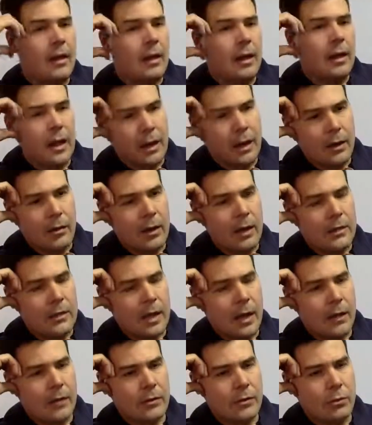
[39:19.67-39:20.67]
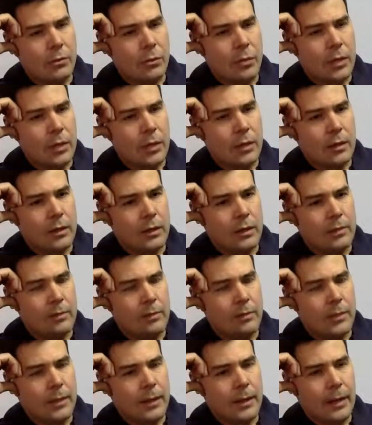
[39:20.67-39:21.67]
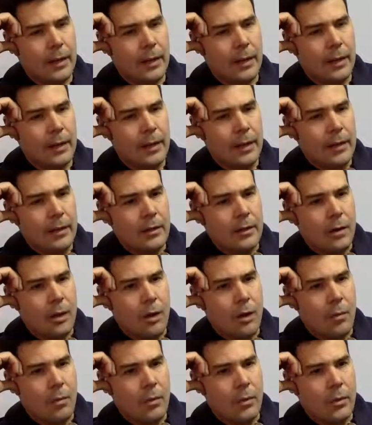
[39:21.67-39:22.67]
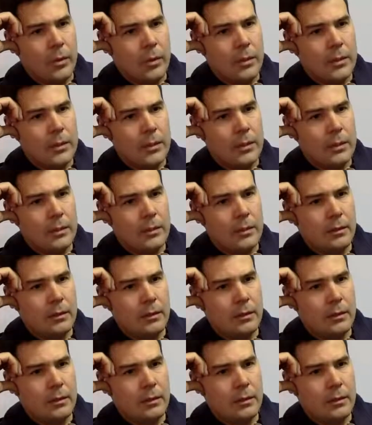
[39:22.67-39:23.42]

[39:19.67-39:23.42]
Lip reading: I know that sounds weird, but you almost